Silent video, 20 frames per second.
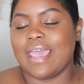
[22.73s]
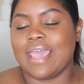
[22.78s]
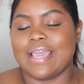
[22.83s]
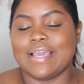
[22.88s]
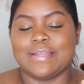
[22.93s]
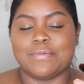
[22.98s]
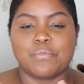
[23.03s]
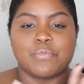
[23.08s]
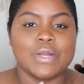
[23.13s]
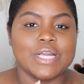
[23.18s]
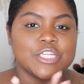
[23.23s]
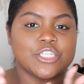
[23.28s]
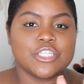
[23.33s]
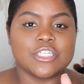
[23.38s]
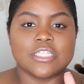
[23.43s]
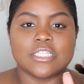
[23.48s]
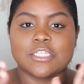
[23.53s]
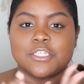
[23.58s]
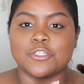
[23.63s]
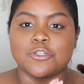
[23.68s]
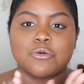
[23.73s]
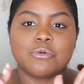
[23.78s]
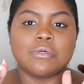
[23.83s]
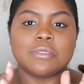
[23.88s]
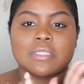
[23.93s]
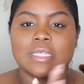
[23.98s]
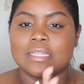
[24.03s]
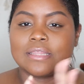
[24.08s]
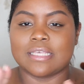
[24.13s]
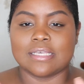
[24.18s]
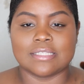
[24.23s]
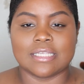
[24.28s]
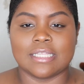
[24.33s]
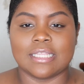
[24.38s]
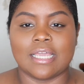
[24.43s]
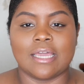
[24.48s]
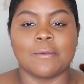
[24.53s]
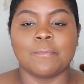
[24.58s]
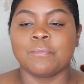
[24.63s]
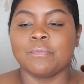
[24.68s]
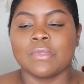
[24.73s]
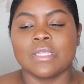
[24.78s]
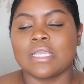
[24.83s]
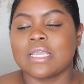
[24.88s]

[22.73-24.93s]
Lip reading: and brushes and tools and things like that.